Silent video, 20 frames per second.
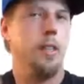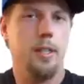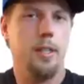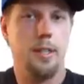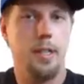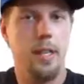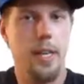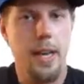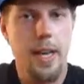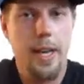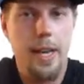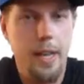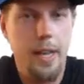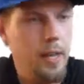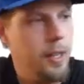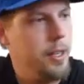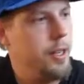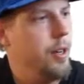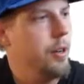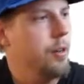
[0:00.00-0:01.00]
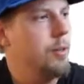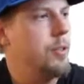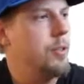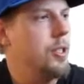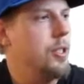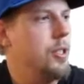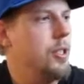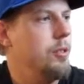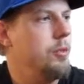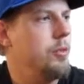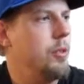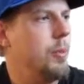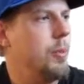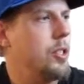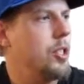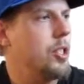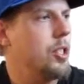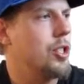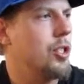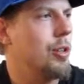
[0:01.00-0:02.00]
Today, I'm just doing a
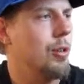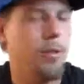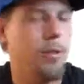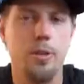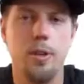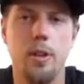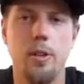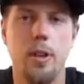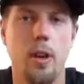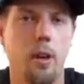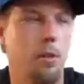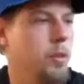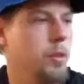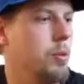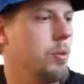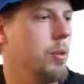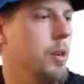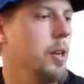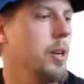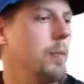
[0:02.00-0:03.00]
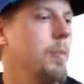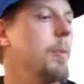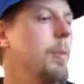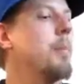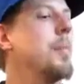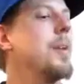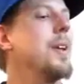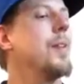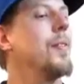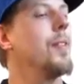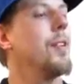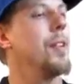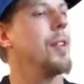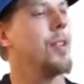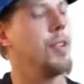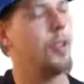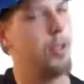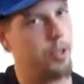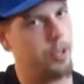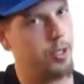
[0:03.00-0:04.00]
bunch of chores around the house, working up a bit of a
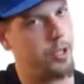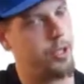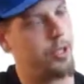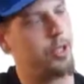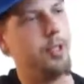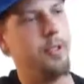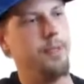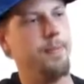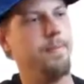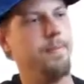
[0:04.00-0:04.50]
thirst.